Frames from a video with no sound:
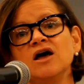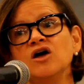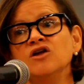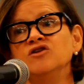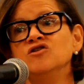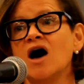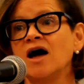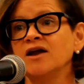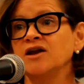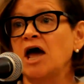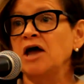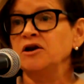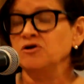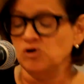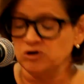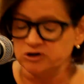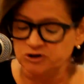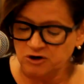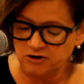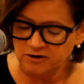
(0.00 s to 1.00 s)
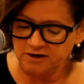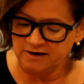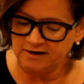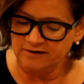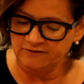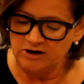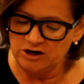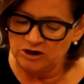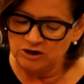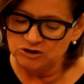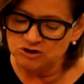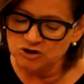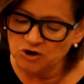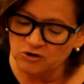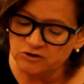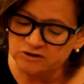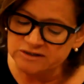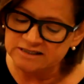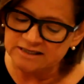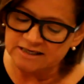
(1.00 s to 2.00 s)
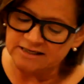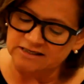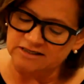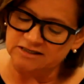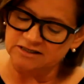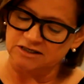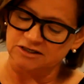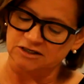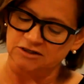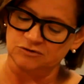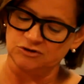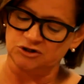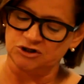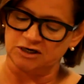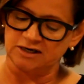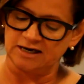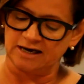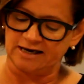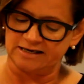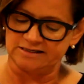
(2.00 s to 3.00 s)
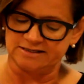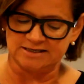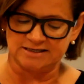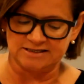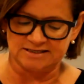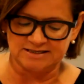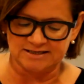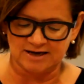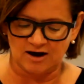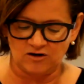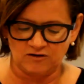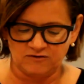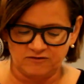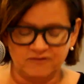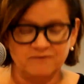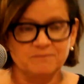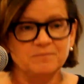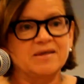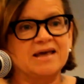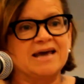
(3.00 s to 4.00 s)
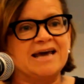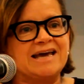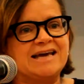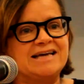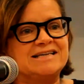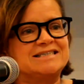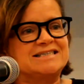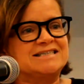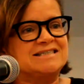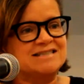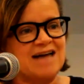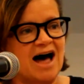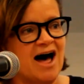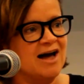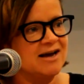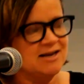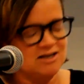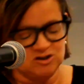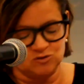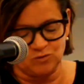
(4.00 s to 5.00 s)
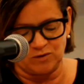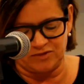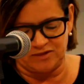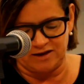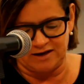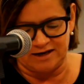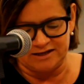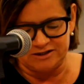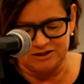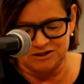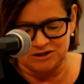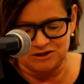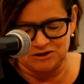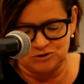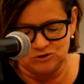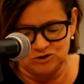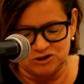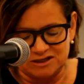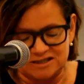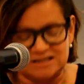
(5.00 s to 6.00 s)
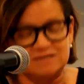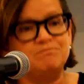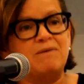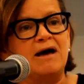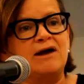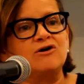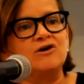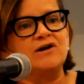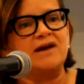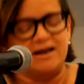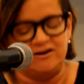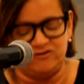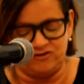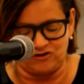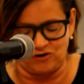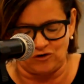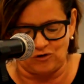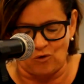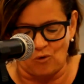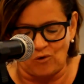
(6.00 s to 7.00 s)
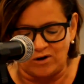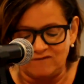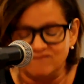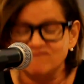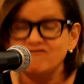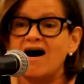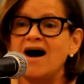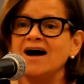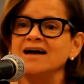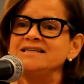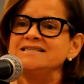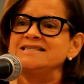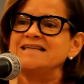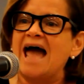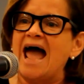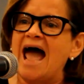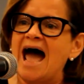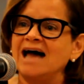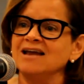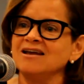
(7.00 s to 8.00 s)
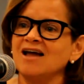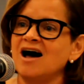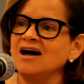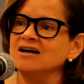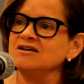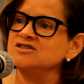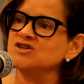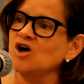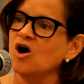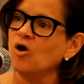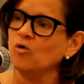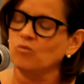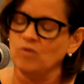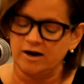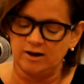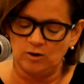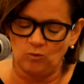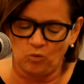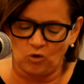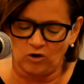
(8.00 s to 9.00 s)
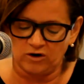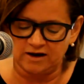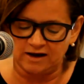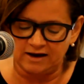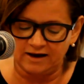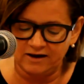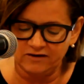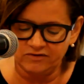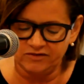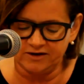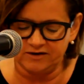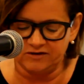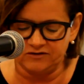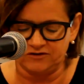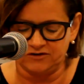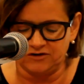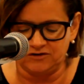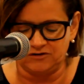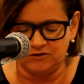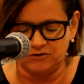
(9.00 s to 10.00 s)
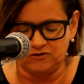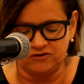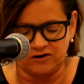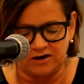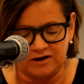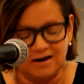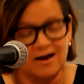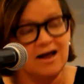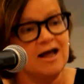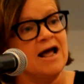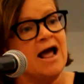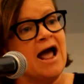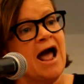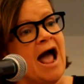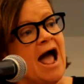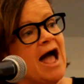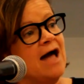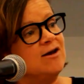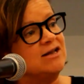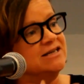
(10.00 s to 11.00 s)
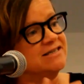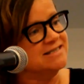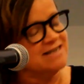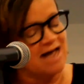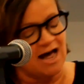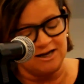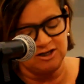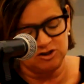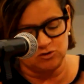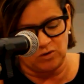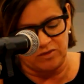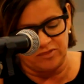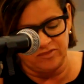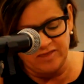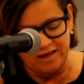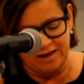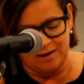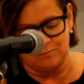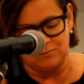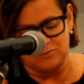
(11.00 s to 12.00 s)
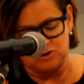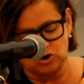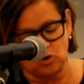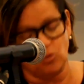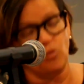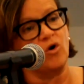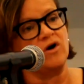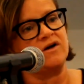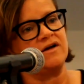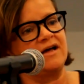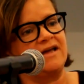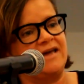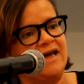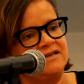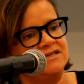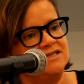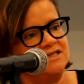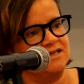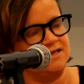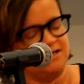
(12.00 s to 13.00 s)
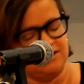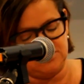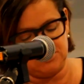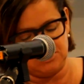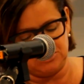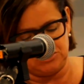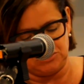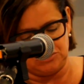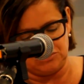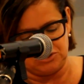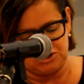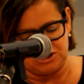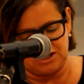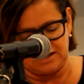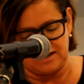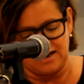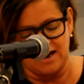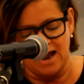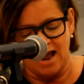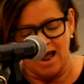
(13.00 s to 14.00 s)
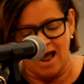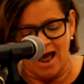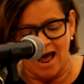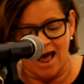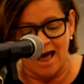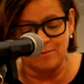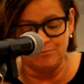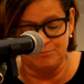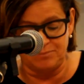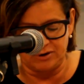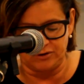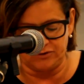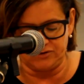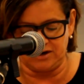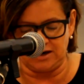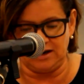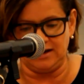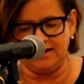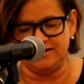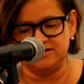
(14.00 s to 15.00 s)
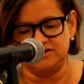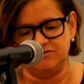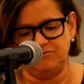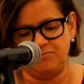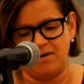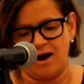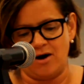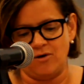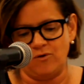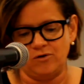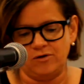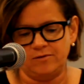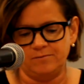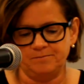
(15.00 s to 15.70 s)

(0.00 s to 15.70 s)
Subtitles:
Not an Alternative turns the institution against itself. It sides with the institution's better nature, or it finds allies already working in the institution, and it sides with them to work against the institution and build collective power.